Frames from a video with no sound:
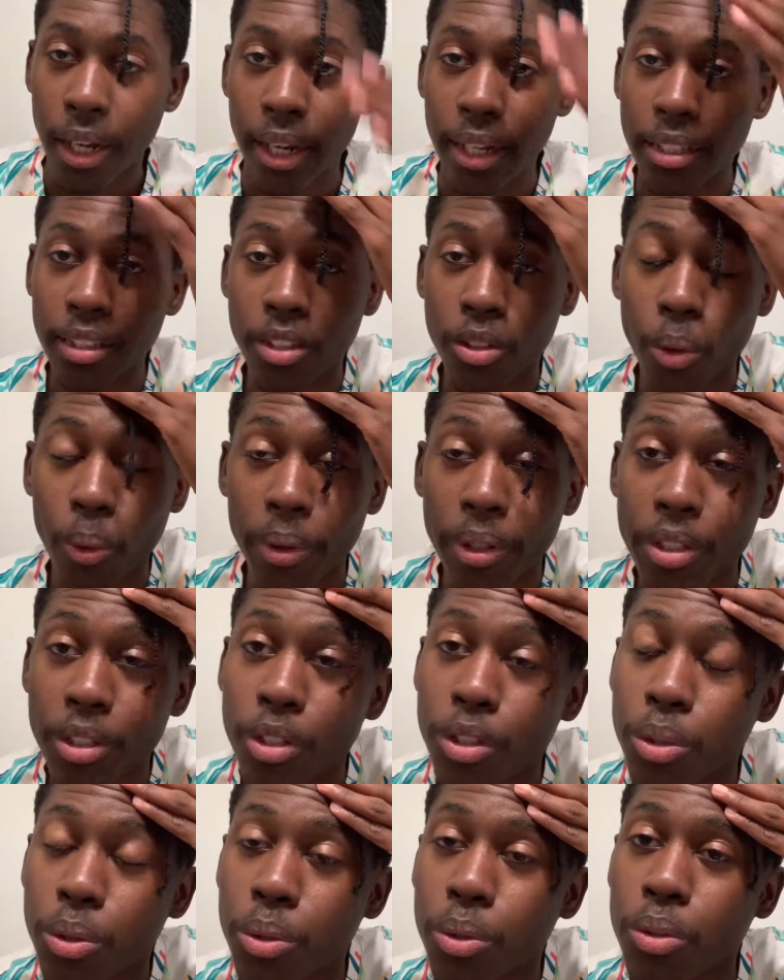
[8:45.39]
It's going
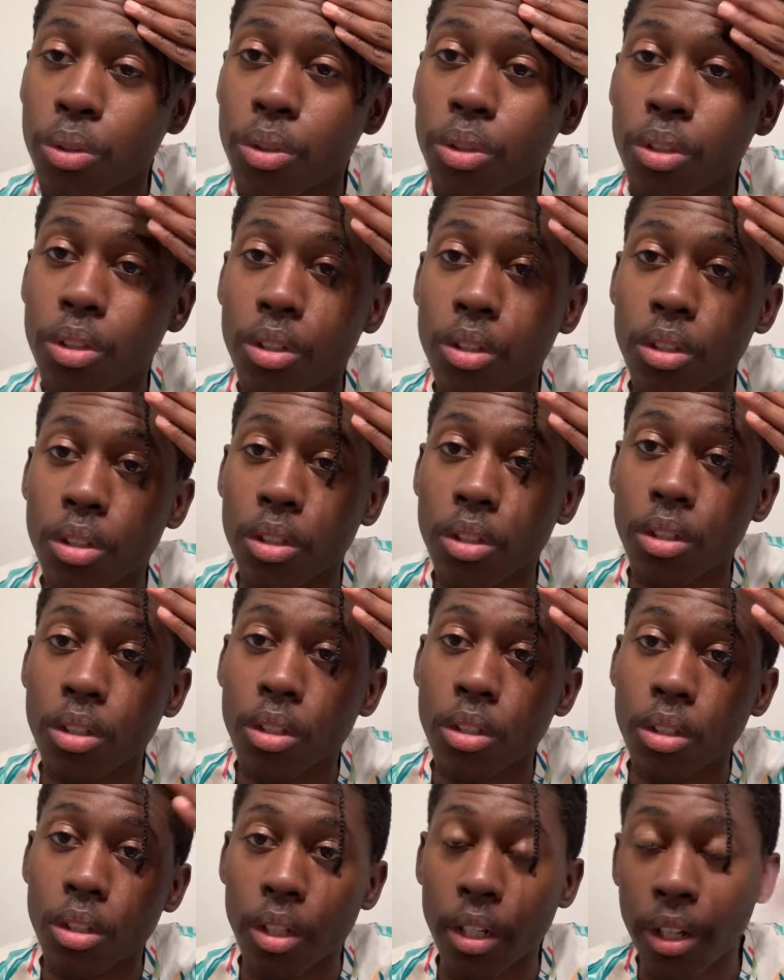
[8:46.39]
to
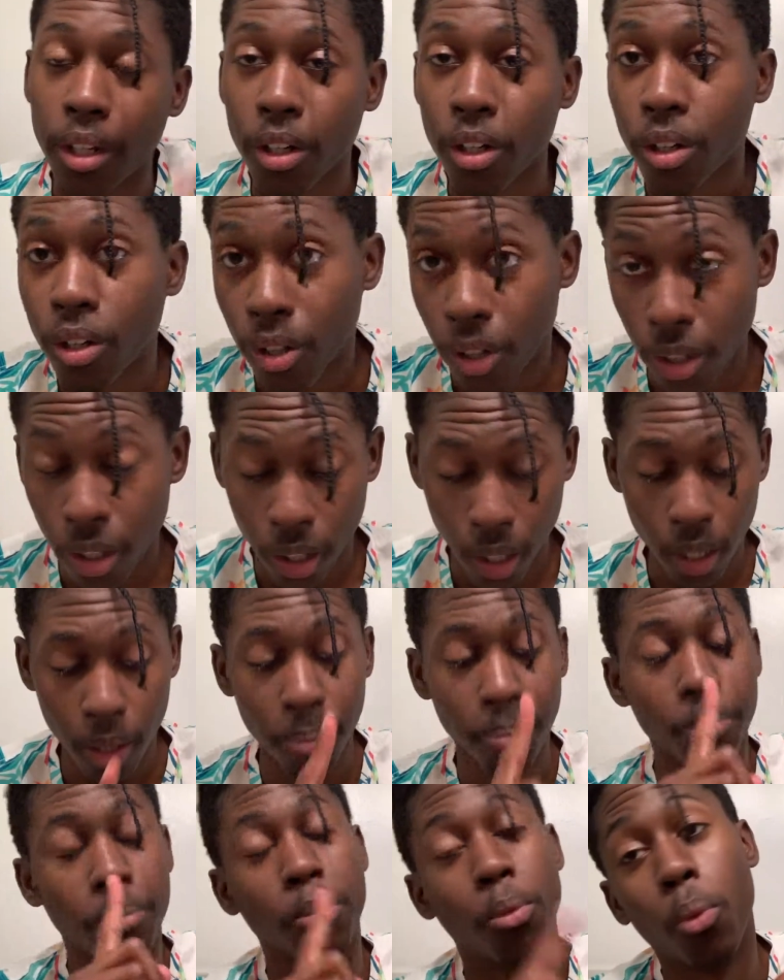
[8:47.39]
either curl
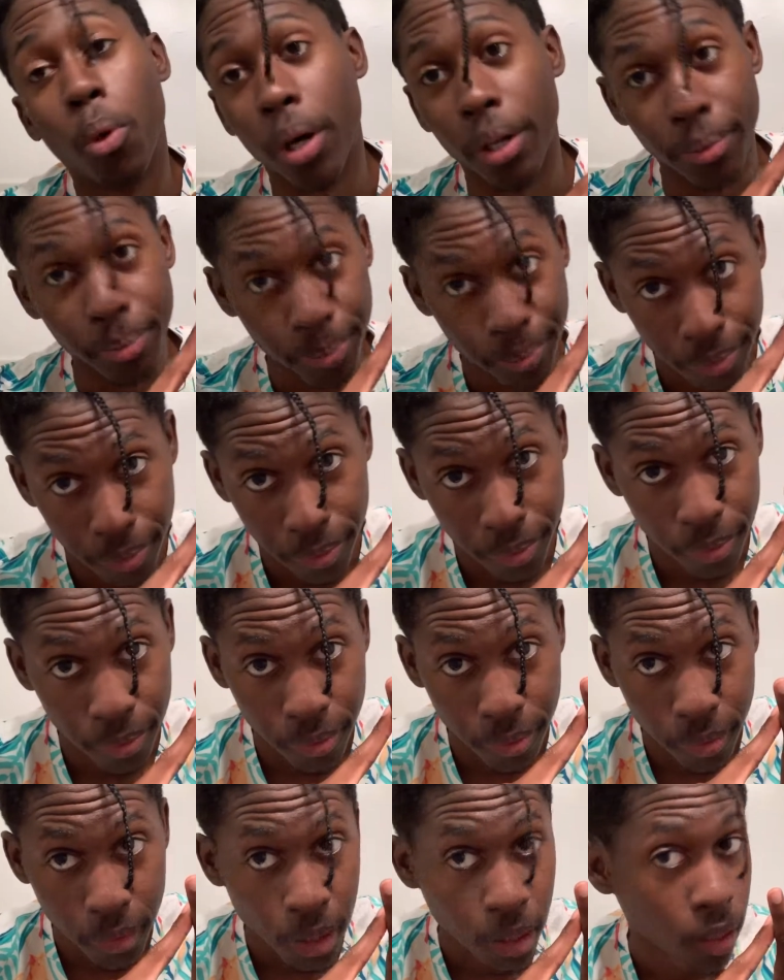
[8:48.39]
up, one,
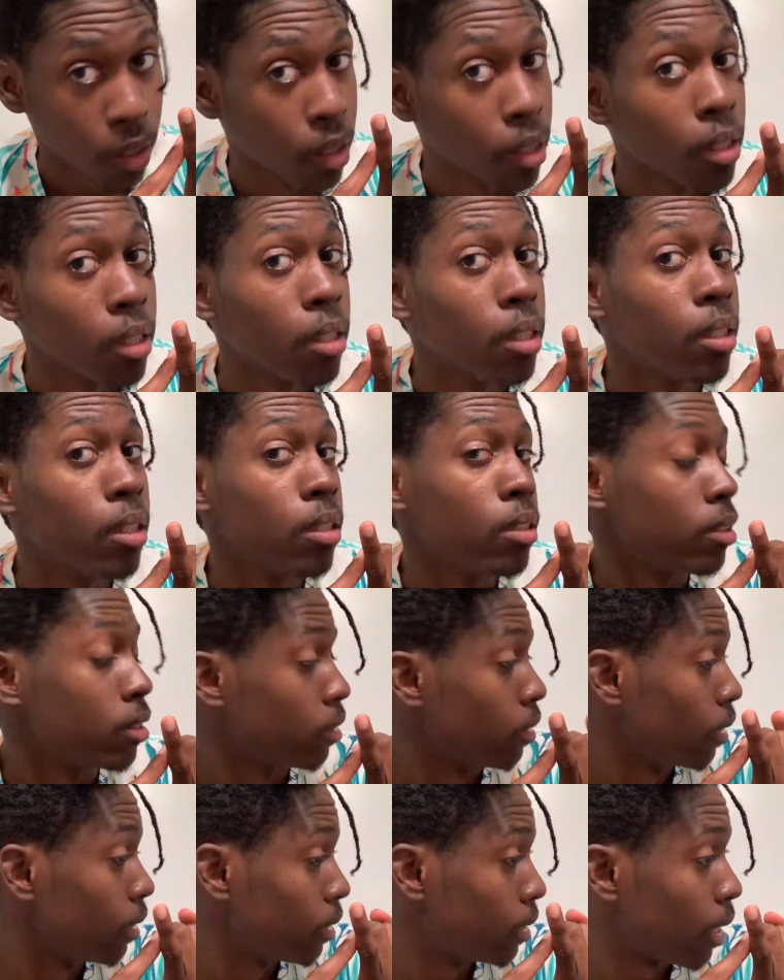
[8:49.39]

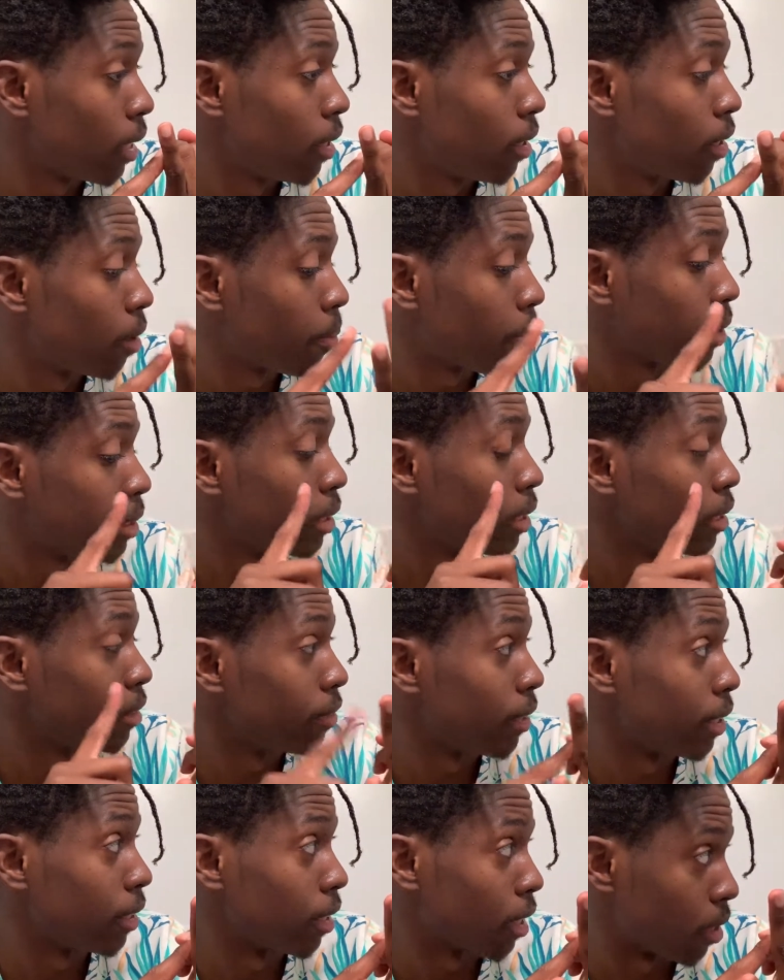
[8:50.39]
stay standing up as it
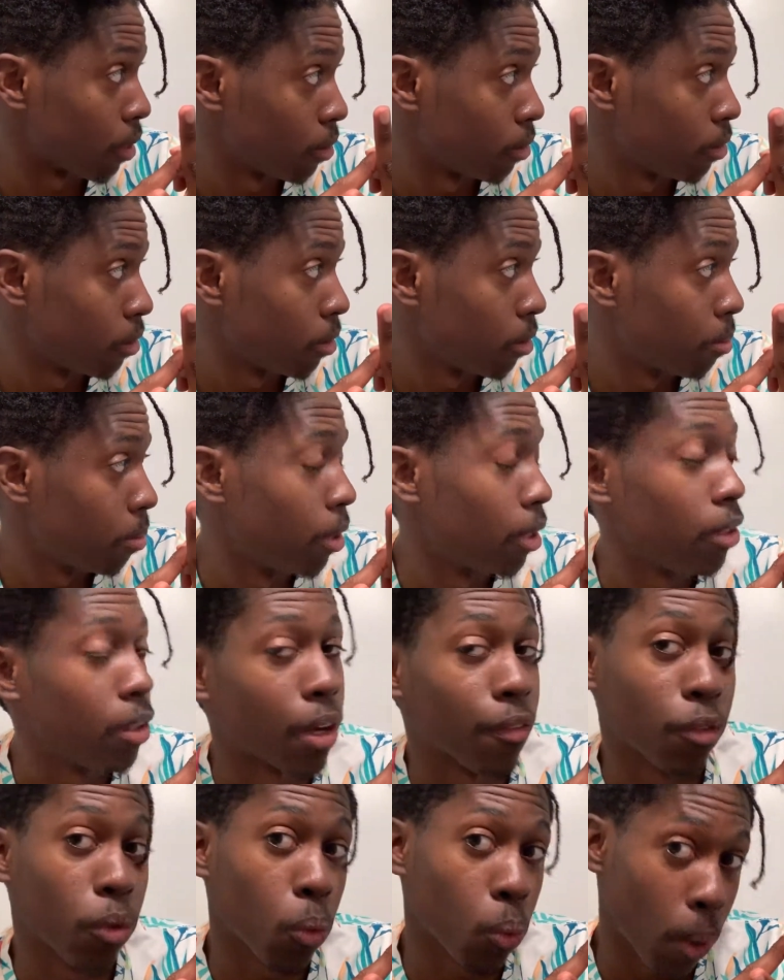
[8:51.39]
is right now, but you
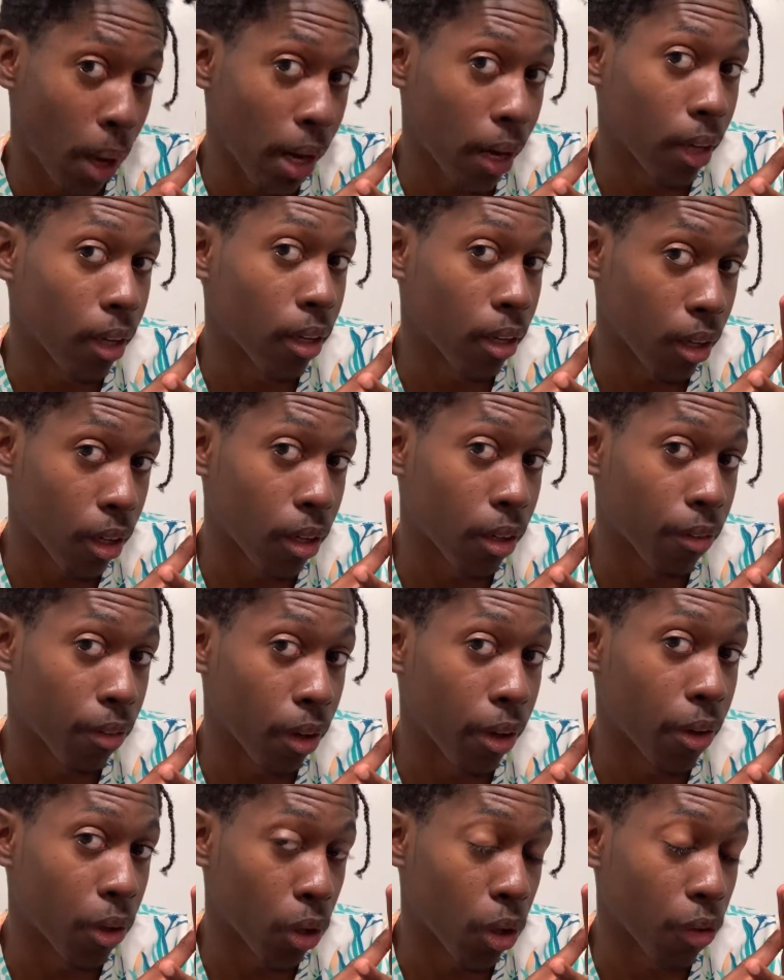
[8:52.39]
have to wet it
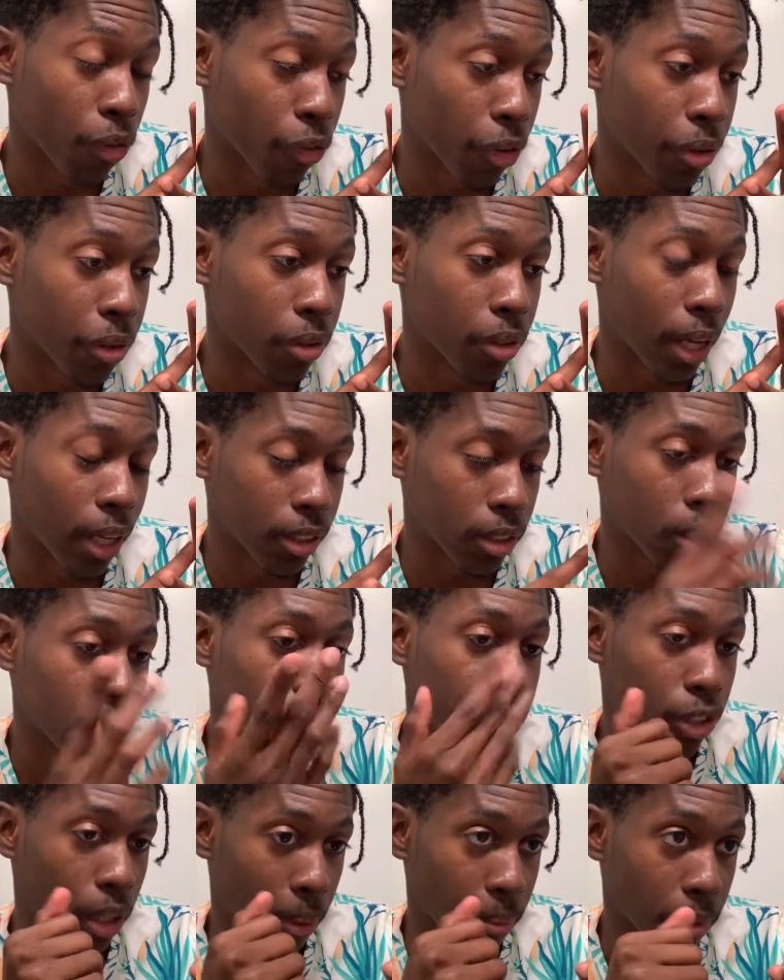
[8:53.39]
in order for it to
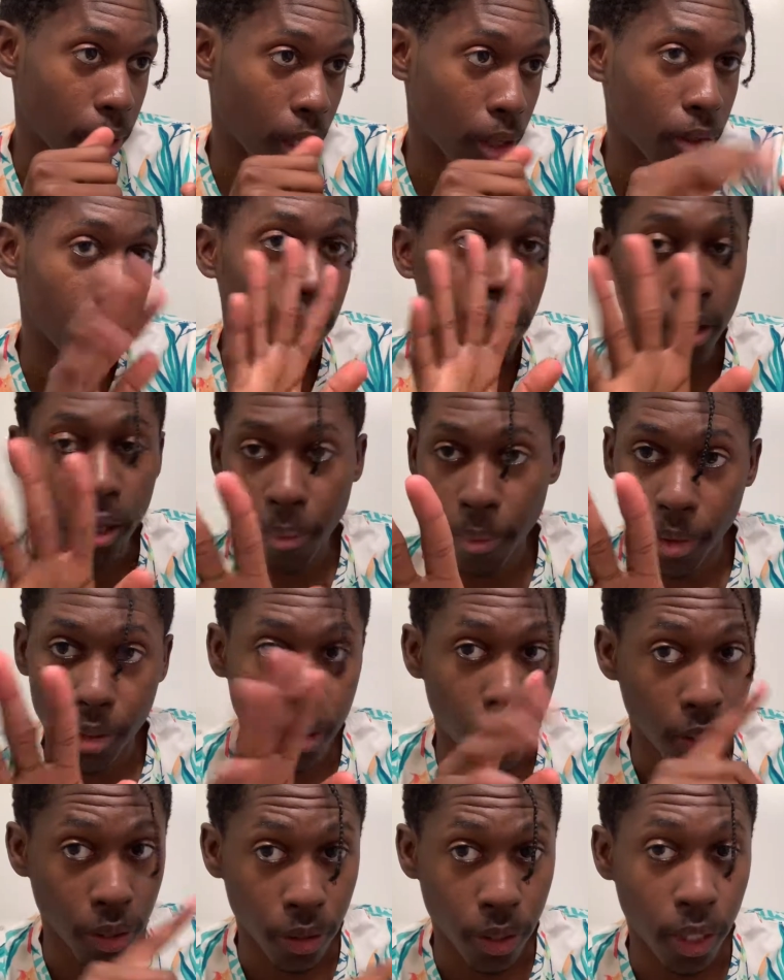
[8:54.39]
actually drop down, and I'm gonna
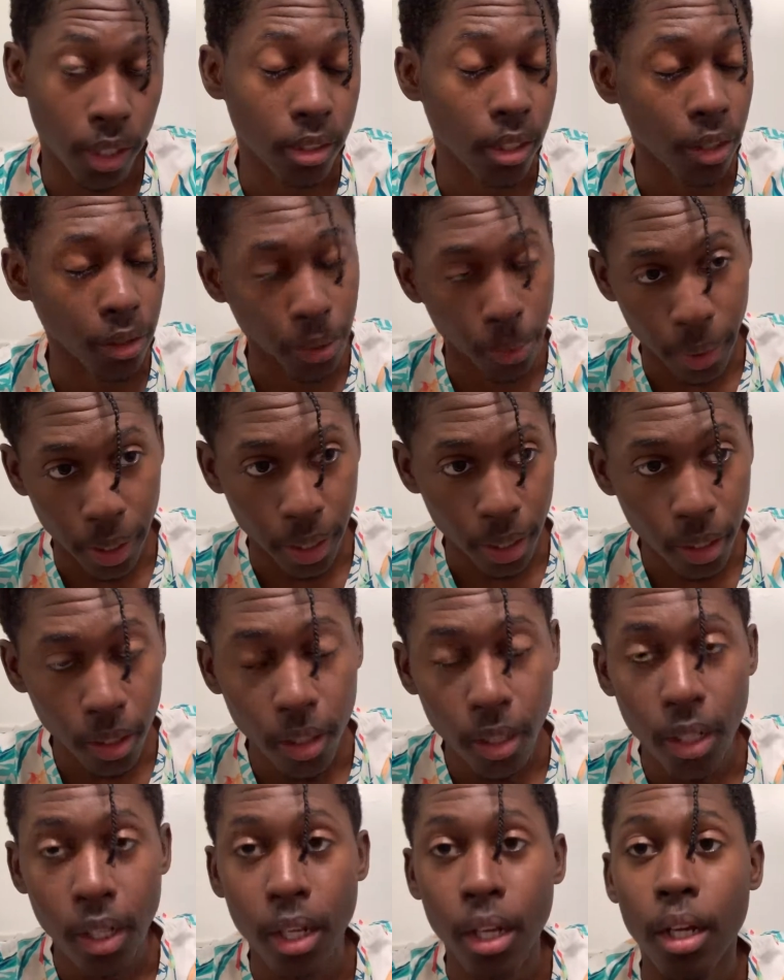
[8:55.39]
tell you guys how you wet
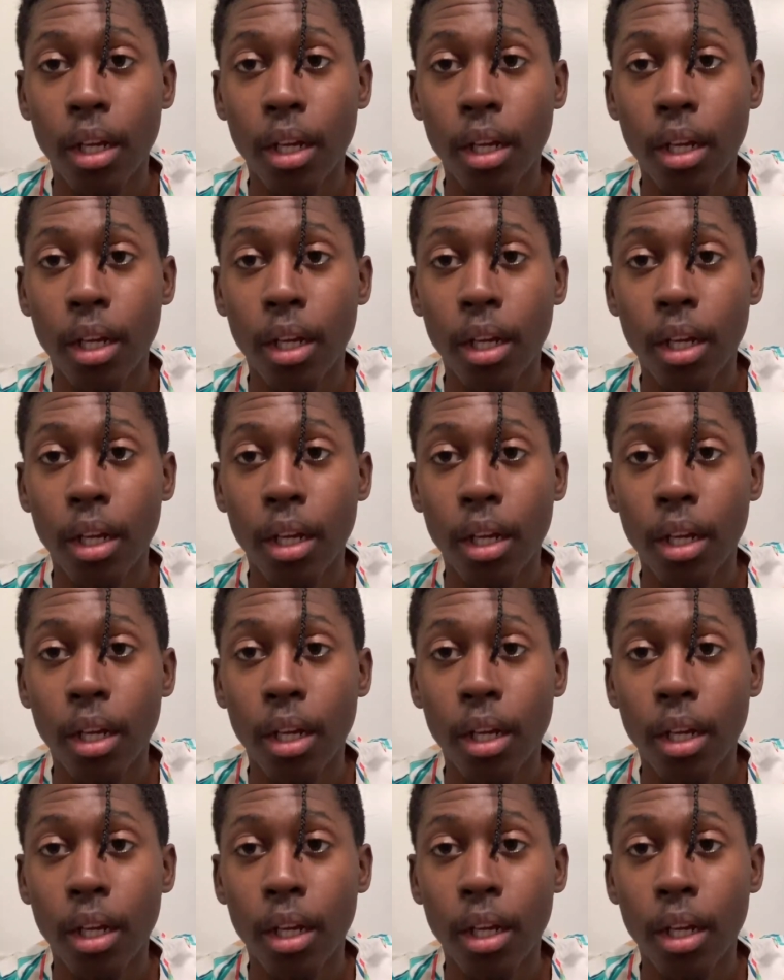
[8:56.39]
it.